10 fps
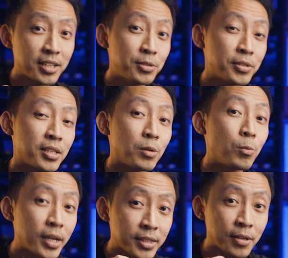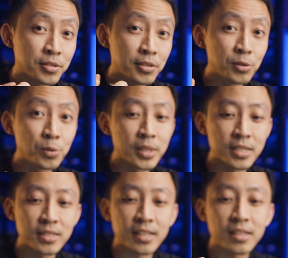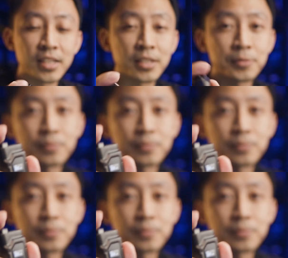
let's look at the 1000 lumen setting.